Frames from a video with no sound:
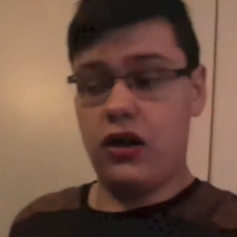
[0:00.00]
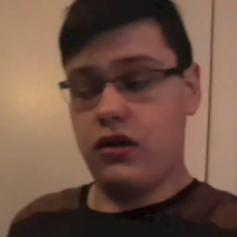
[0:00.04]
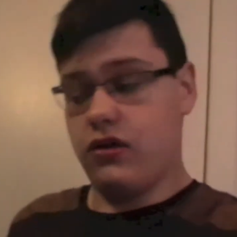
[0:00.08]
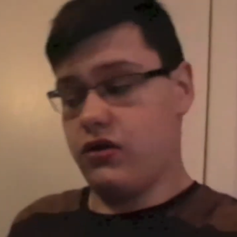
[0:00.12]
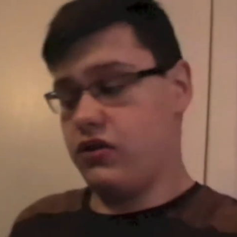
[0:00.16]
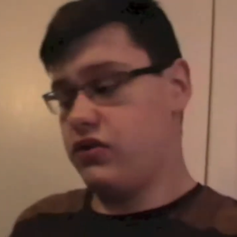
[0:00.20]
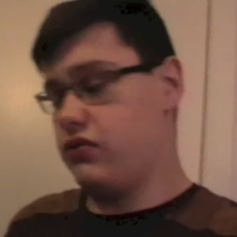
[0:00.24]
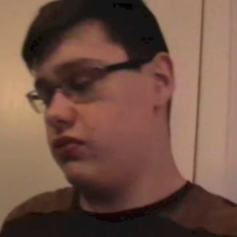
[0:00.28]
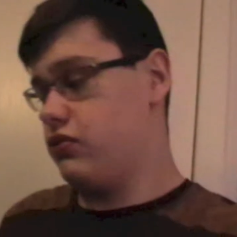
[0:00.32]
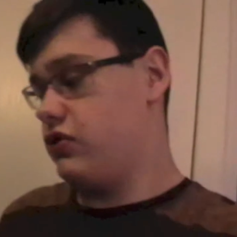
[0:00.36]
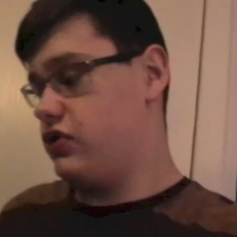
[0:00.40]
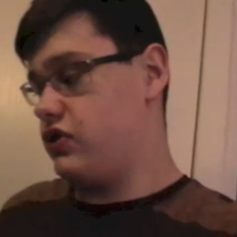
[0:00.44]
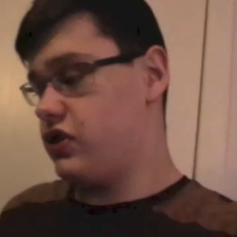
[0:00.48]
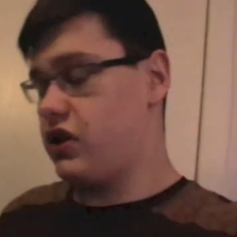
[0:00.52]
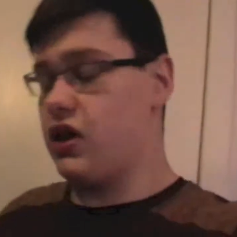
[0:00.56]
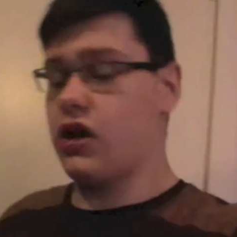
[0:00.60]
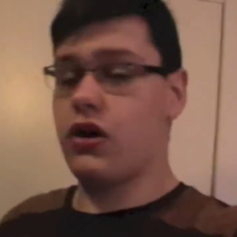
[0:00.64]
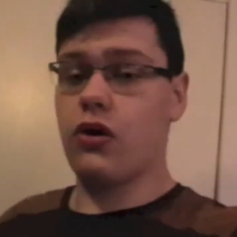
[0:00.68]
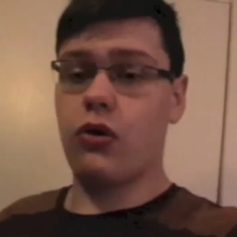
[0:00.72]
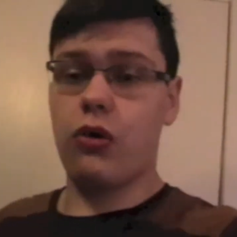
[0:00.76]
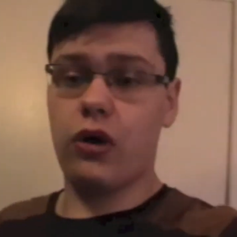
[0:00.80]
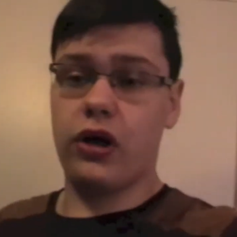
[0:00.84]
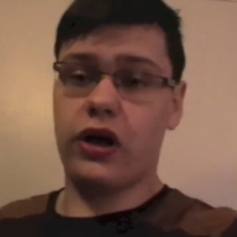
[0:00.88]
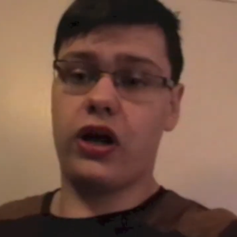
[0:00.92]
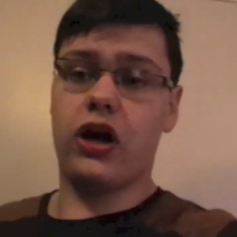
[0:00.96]
This was a
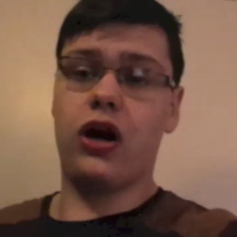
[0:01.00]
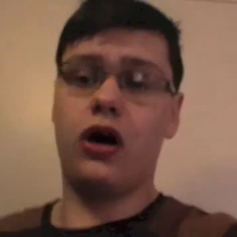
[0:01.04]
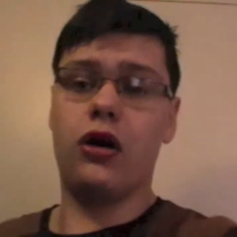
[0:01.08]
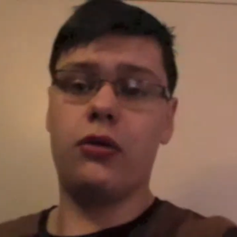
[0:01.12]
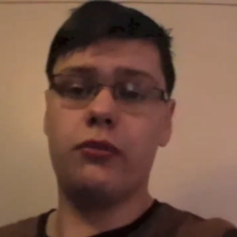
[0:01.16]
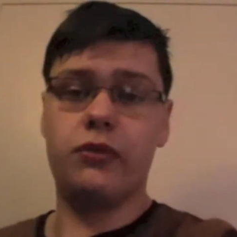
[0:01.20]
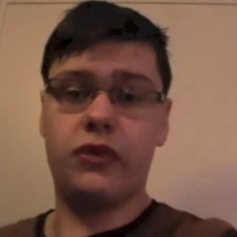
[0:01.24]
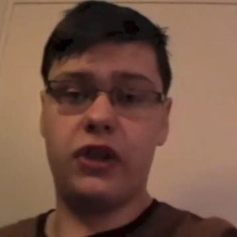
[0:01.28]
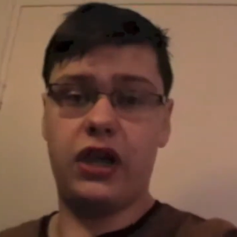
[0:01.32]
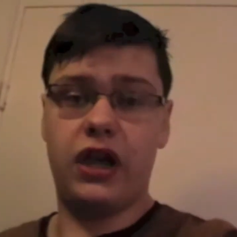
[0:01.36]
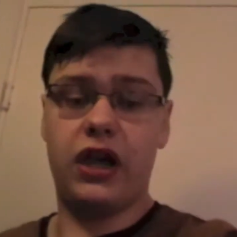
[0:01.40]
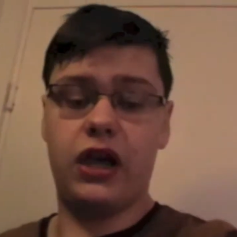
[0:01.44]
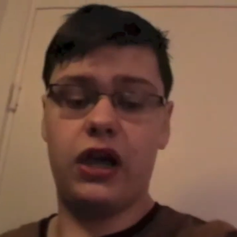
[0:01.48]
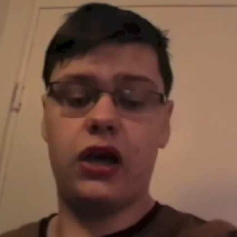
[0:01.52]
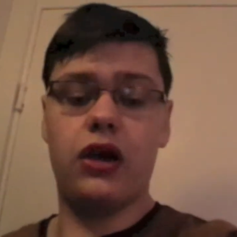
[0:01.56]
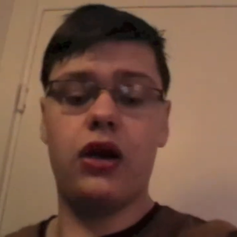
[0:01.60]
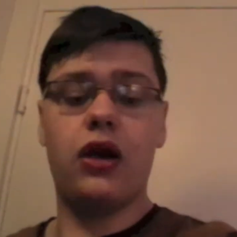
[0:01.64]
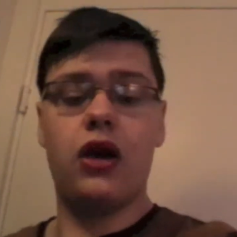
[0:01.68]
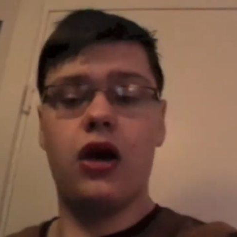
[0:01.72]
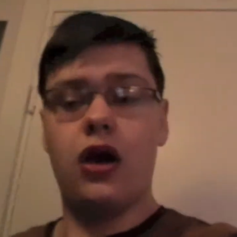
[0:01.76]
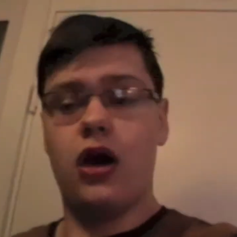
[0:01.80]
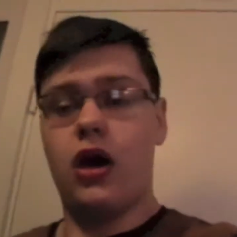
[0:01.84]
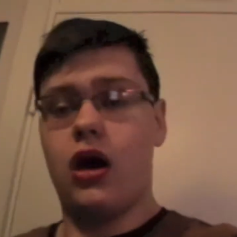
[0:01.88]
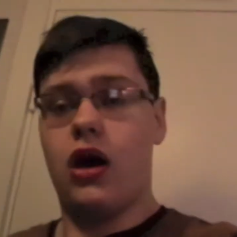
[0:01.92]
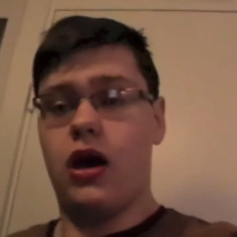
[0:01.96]
quick update,
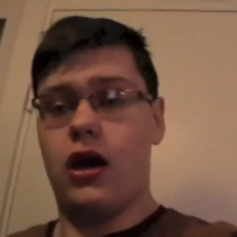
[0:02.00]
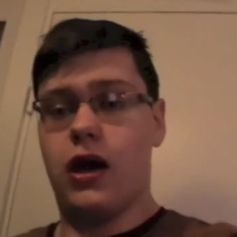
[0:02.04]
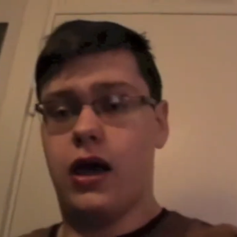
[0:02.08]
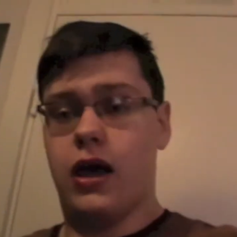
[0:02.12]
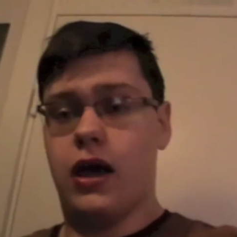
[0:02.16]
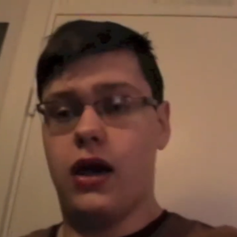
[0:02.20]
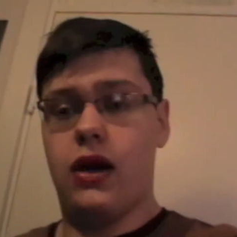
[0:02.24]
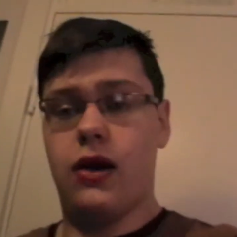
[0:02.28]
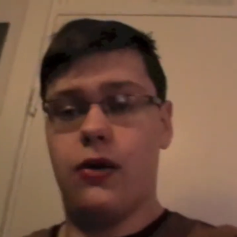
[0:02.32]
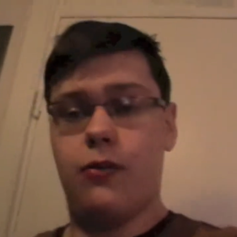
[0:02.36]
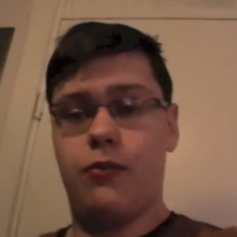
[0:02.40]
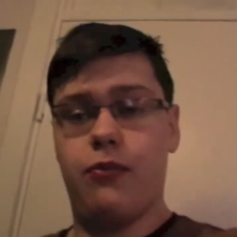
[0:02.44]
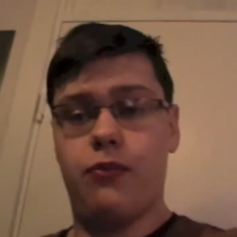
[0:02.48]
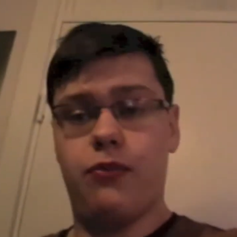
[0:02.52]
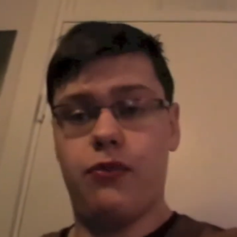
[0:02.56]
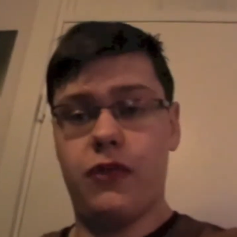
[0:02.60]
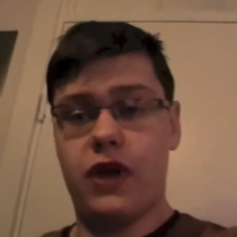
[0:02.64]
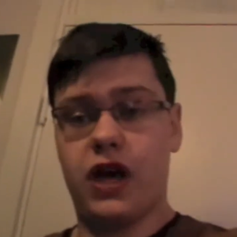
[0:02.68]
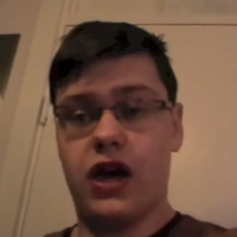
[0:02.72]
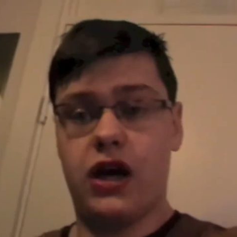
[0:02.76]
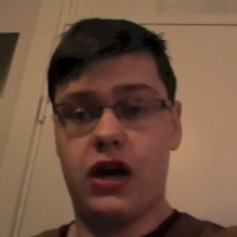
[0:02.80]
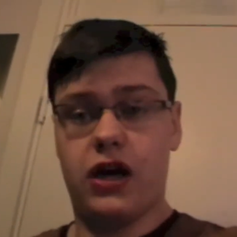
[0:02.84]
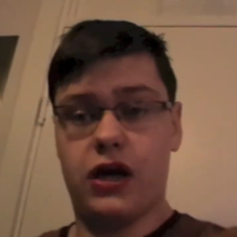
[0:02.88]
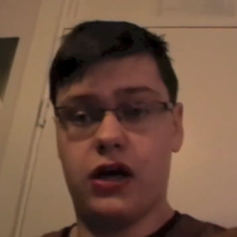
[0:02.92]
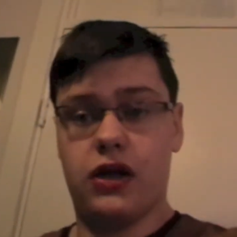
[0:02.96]

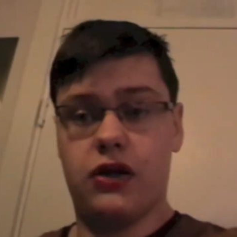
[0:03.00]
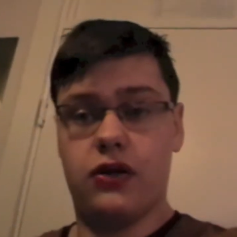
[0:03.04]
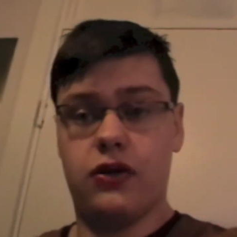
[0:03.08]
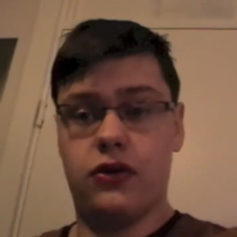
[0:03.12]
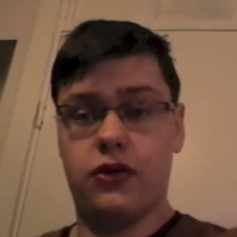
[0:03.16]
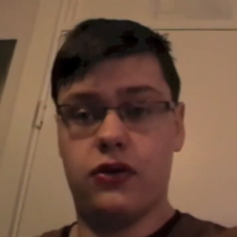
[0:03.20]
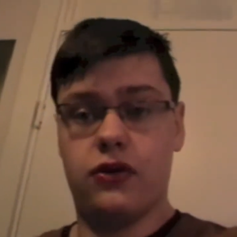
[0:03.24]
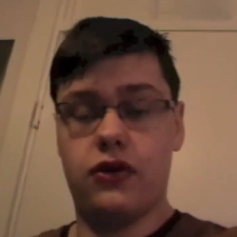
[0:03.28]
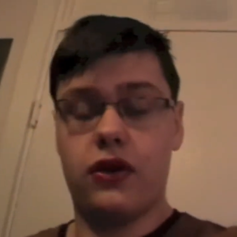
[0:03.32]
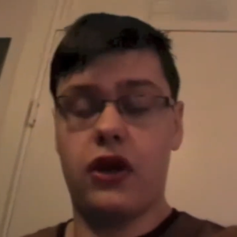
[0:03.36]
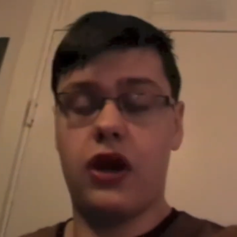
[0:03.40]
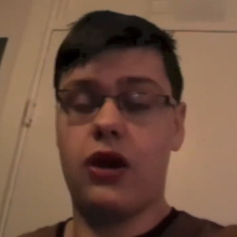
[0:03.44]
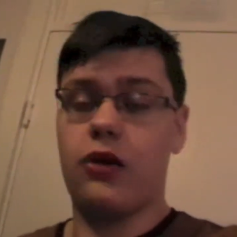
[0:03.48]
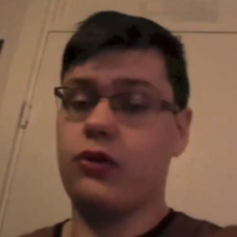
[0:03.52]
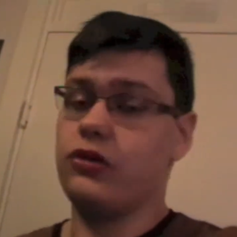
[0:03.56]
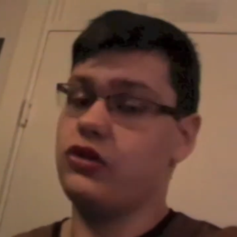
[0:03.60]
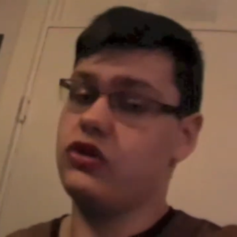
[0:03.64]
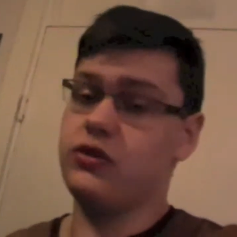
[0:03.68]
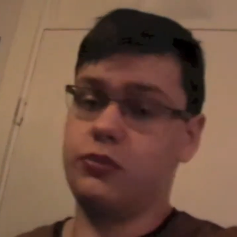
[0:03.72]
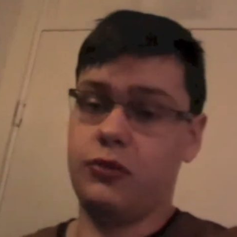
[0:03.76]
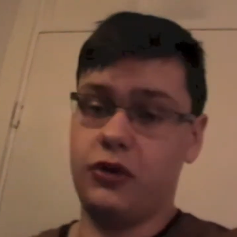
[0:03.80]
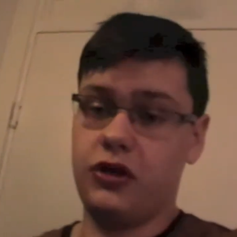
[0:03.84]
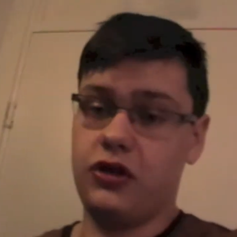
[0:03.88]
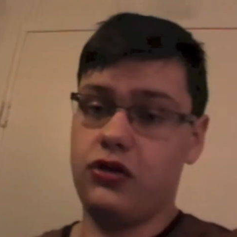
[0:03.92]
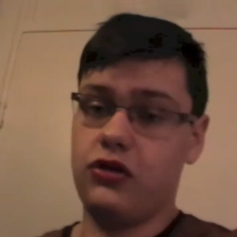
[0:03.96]
and I will
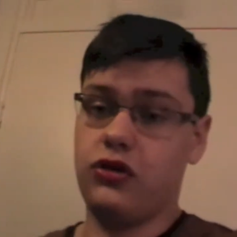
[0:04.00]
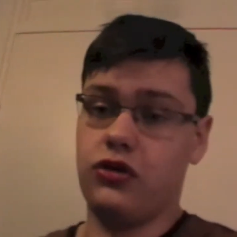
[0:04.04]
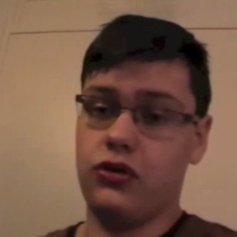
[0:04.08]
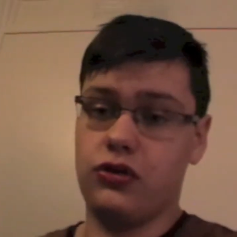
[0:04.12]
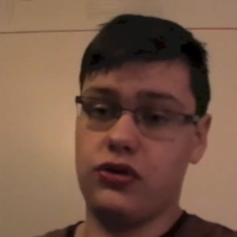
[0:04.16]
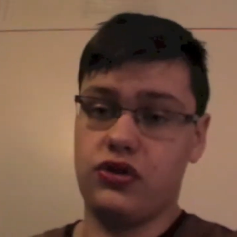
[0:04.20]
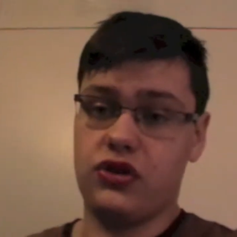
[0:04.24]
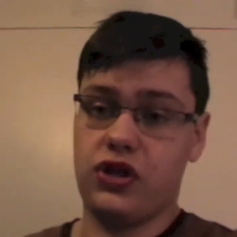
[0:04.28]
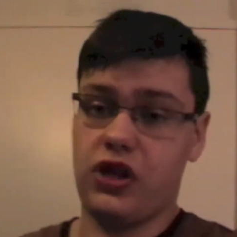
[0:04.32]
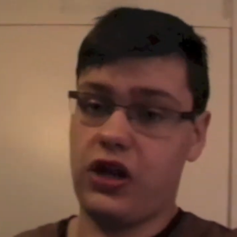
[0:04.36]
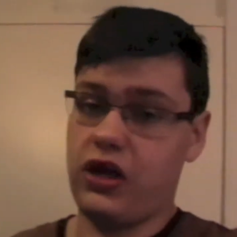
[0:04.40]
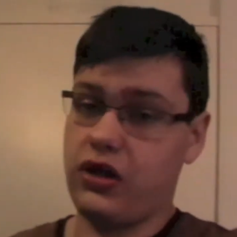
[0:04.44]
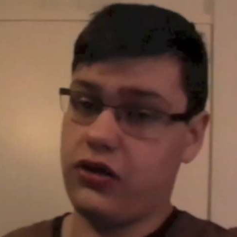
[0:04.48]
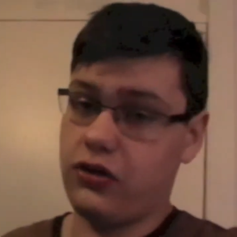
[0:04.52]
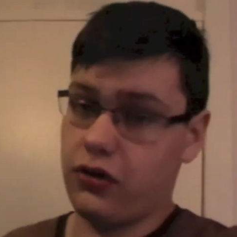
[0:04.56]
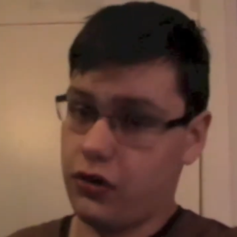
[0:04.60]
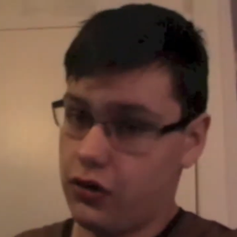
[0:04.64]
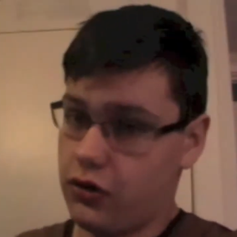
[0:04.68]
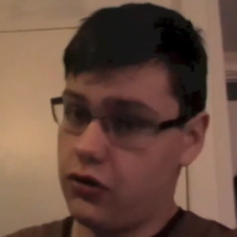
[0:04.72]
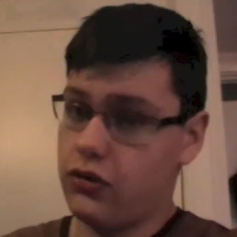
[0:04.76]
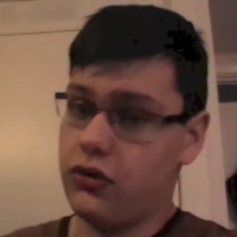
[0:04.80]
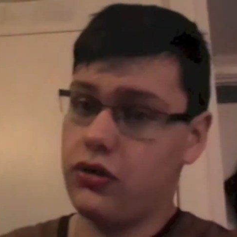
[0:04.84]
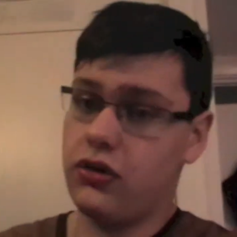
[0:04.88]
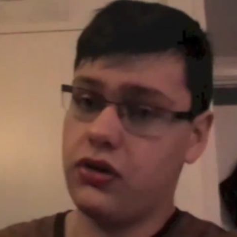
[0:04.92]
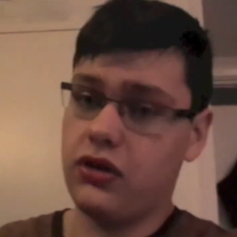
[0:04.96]
speak to yous
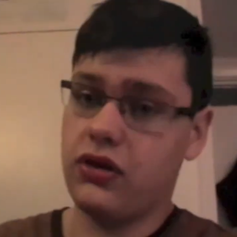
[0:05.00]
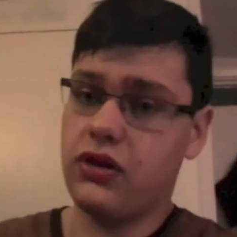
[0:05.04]
later.